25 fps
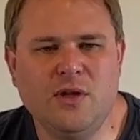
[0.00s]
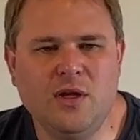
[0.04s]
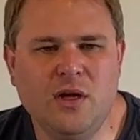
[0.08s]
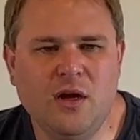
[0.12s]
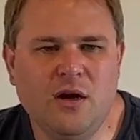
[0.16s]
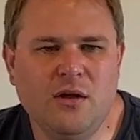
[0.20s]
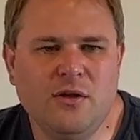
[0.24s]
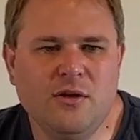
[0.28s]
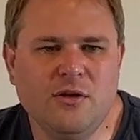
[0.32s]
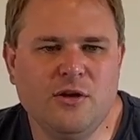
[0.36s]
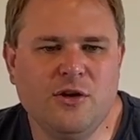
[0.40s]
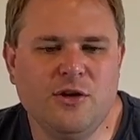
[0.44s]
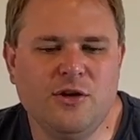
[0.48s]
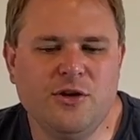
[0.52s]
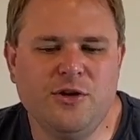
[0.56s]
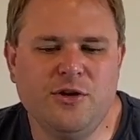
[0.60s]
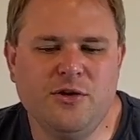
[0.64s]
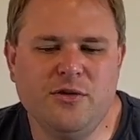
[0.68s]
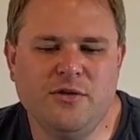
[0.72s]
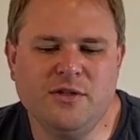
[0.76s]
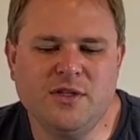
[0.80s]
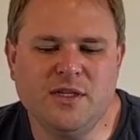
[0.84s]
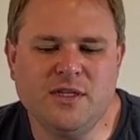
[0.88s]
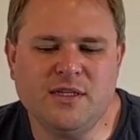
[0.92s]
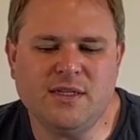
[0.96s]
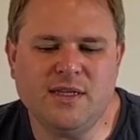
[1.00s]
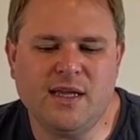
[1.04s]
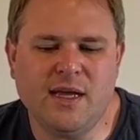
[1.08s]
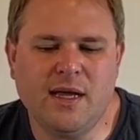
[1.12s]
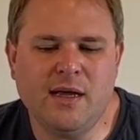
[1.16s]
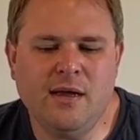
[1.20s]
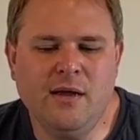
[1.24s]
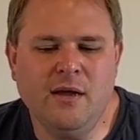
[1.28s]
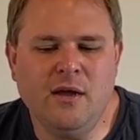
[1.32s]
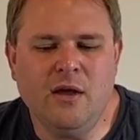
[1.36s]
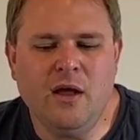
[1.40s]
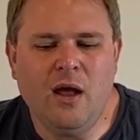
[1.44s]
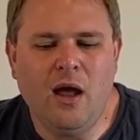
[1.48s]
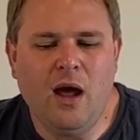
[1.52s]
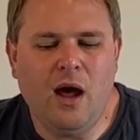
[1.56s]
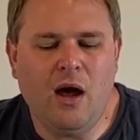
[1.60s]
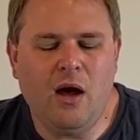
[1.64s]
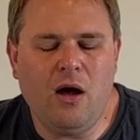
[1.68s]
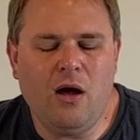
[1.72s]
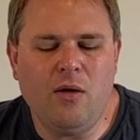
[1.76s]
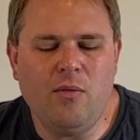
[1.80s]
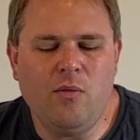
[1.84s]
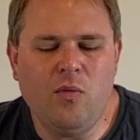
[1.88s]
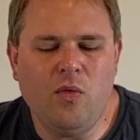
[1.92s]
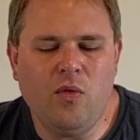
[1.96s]
the other good news is that
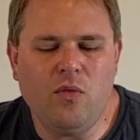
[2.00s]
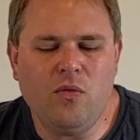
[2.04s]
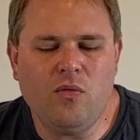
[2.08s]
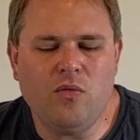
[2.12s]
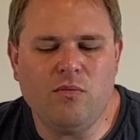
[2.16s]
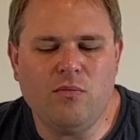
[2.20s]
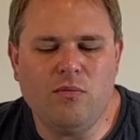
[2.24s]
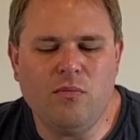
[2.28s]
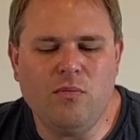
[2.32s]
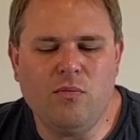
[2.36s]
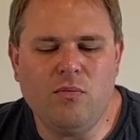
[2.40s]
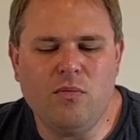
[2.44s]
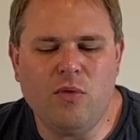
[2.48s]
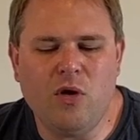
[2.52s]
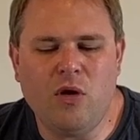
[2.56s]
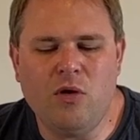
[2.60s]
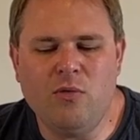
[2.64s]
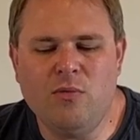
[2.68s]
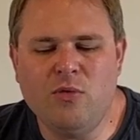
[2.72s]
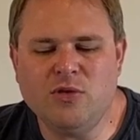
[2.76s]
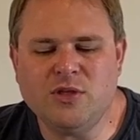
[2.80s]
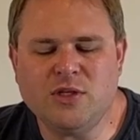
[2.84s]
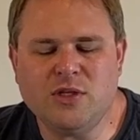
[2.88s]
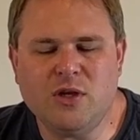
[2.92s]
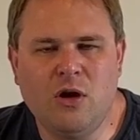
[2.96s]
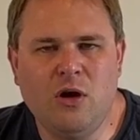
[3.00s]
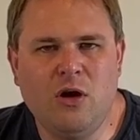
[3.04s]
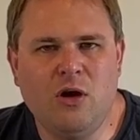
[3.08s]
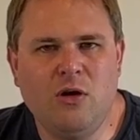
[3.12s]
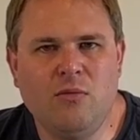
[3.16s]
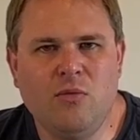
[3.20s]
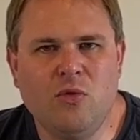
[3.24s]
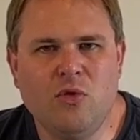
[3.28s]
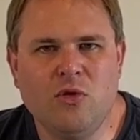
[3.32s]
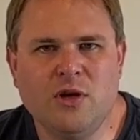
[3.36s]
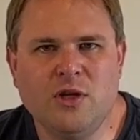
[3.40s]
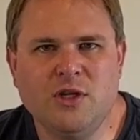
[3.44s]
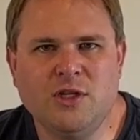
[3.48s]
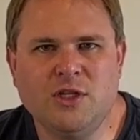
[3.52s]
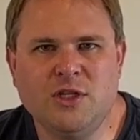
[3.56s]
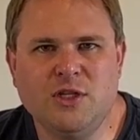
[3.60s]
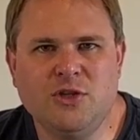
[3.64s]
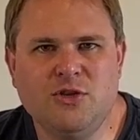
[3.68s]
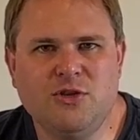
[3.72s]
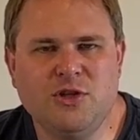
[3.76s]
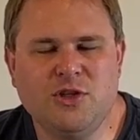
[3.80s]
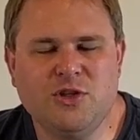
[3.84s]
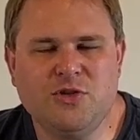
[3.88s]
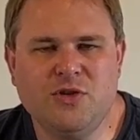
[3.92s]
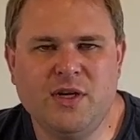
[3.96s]
almost all mortgage
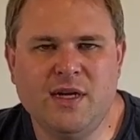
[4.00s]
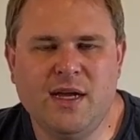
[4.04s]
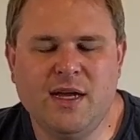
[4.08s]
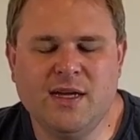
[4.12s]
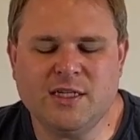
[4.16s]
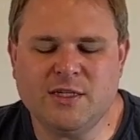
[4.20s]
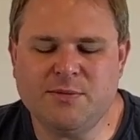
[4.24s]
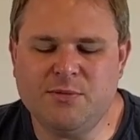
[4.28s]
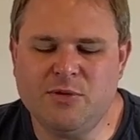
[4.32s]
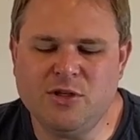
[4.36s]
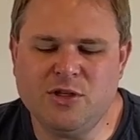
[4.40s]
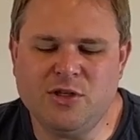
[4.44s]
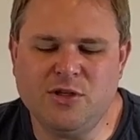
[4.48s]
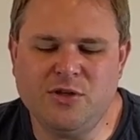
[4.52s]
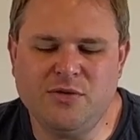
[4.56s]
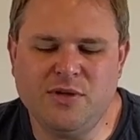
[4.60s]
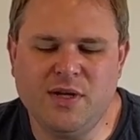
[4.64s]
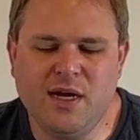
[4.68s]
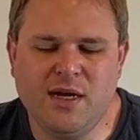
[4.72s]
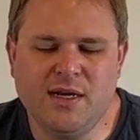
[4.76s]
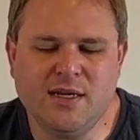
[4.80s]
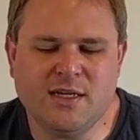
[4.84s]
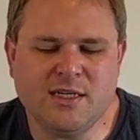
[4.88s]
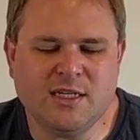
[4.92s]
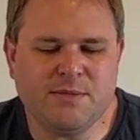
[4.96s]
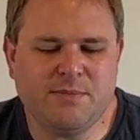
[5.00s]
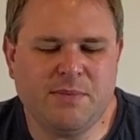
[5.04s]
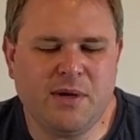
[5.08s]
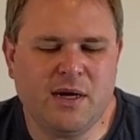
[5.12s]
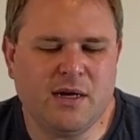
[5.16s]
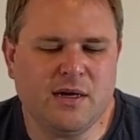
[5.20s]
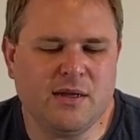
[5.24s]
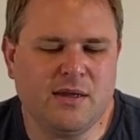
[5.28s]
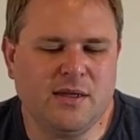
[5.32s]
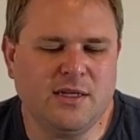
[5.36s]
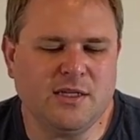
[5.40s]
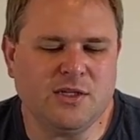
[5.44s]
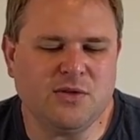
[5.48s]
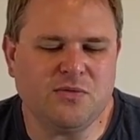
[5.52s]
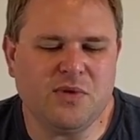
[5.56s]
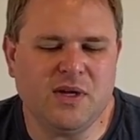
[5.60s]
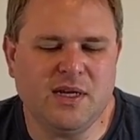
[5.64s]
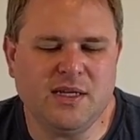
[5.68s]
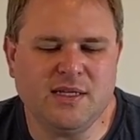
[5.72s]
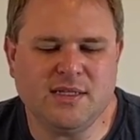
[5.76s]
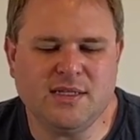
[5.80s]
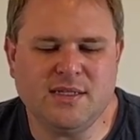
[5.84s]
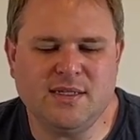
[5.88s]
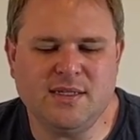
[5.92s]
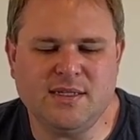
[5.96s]
interest rate experts do not expect these
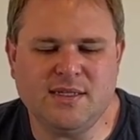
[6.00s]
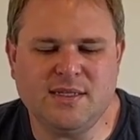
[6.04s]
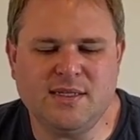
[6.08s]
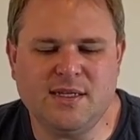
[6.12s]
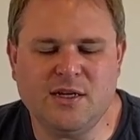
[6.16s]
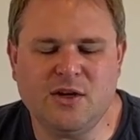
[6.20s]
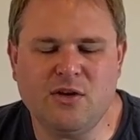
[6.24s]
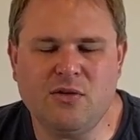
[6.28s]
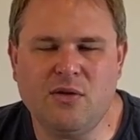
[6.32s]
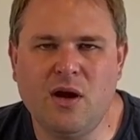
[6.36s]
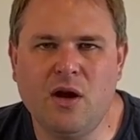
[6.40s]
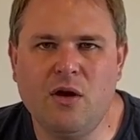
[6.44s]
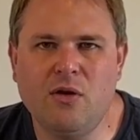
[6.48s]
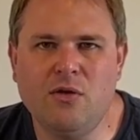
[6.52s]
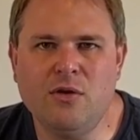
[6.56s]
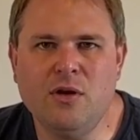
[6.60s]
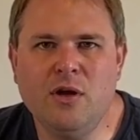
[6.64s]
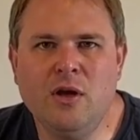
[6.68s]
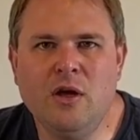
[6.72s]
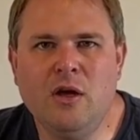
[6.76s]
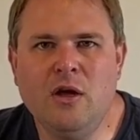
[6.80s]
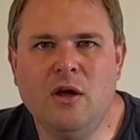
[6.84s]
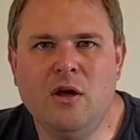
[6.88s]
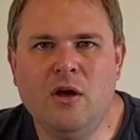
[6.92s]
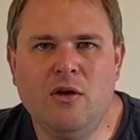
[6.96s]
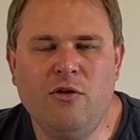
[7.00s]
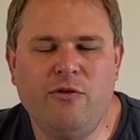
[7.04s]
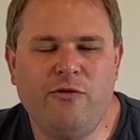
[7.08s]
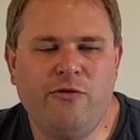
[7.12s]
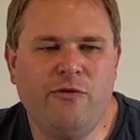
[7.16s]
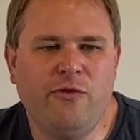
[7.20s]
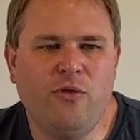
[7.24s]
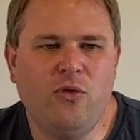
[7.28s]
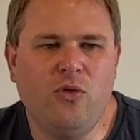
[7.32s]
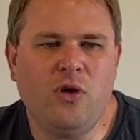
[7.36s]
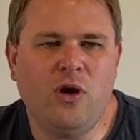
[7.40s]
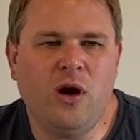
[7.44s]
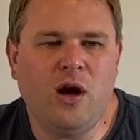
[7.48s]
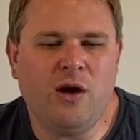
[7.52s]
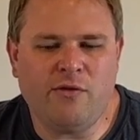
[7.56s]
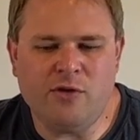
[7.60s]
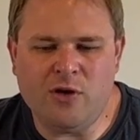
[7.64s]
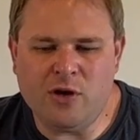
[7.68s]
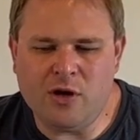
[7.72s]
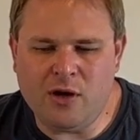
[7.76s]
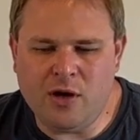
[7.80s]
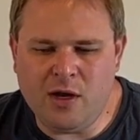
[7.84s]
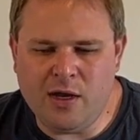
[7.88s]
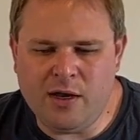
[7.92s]
rates to stick around forever.